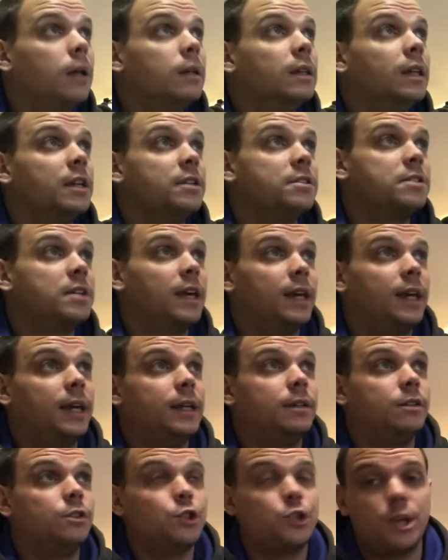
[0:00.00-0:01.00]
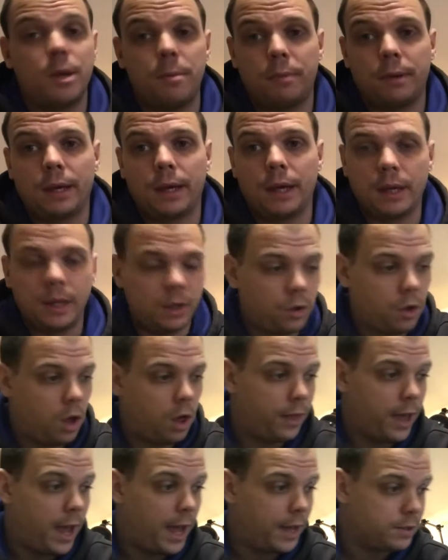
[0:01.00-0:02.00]
listing it and shipping it and
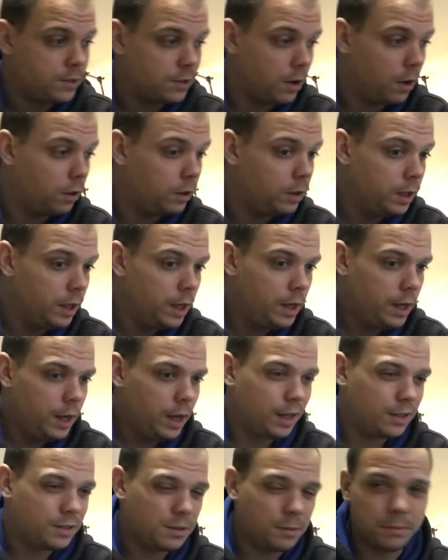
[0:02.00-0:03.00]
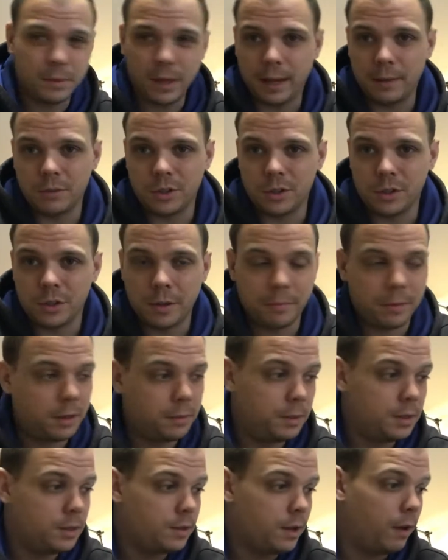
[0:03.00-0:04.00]
all that. So sometimes there's something
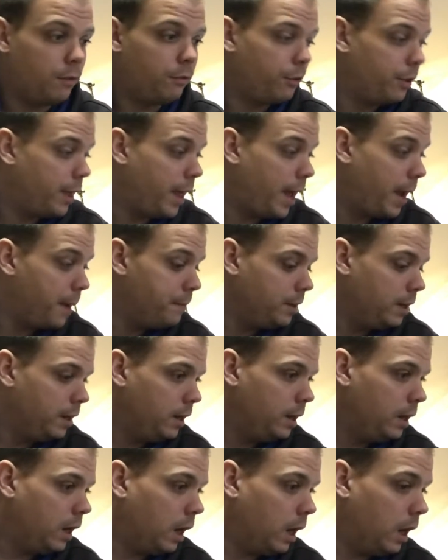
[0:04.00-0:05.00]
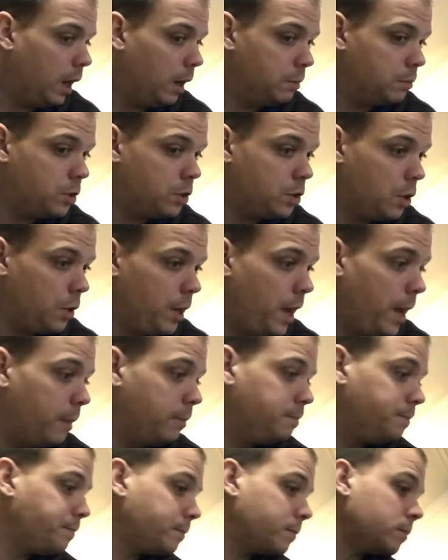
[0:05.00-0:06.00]
to be said for that. So yeah,
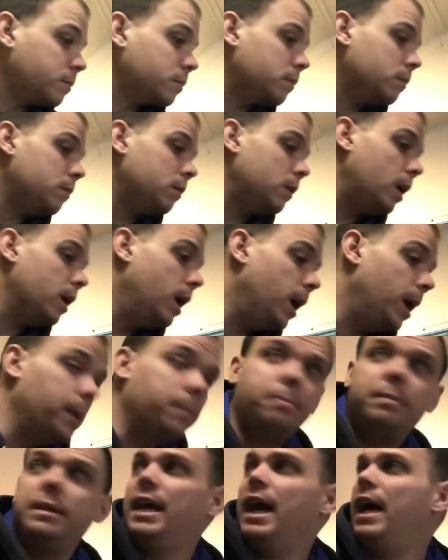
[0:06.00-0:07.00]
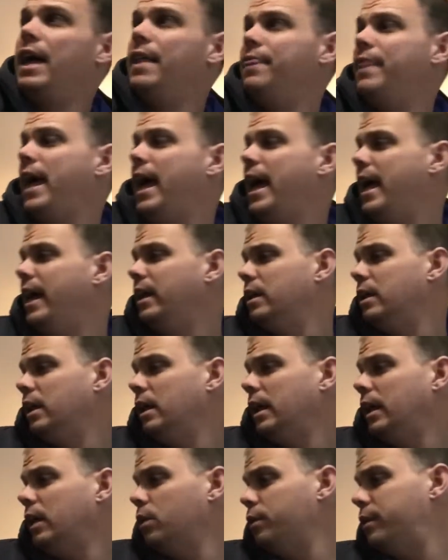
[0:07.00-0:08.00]
beyond that,
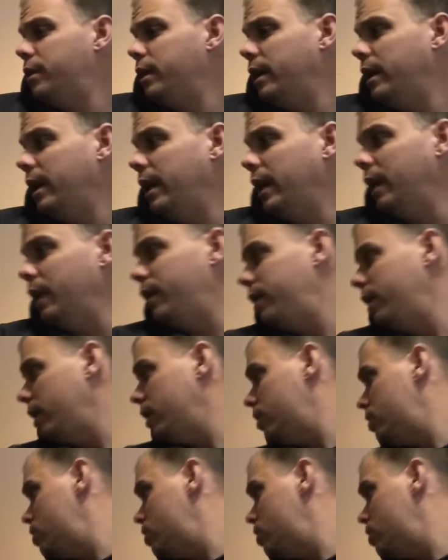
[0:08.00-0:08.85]
I don't think anything